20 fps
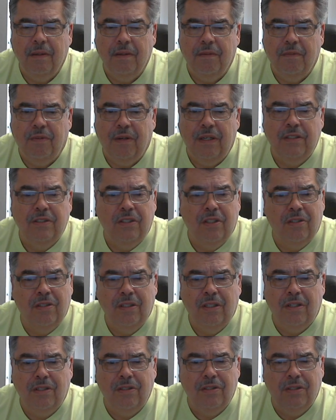Friends,
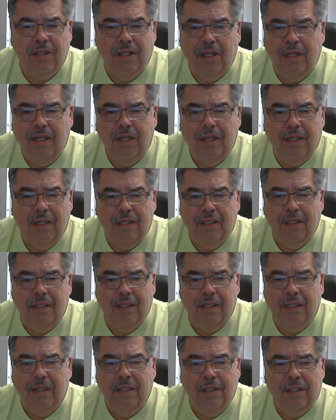there's
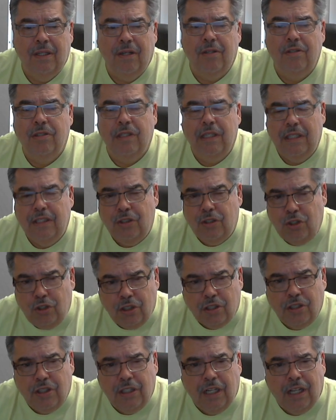there is
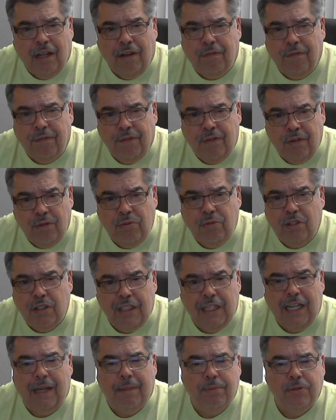just a few
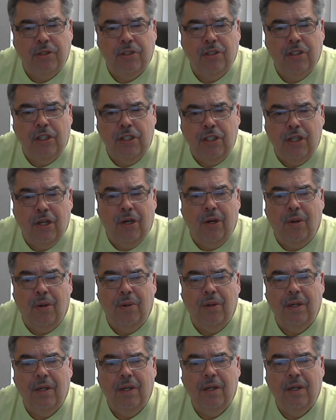steps to
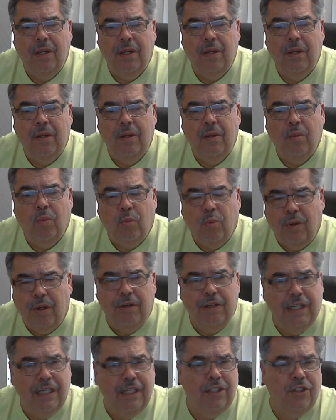know
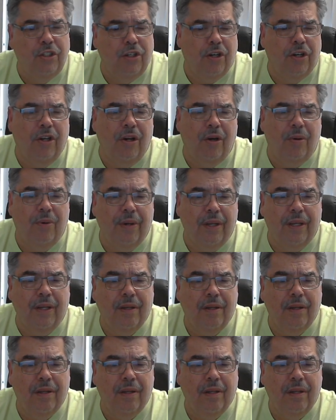where it is you're going.
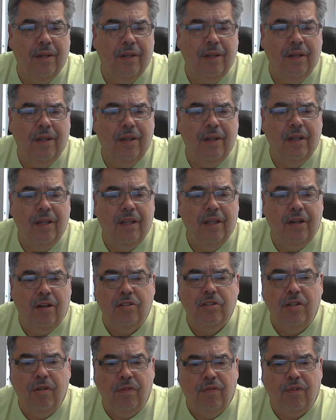
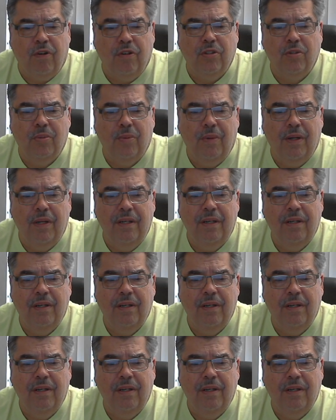Here's the first one.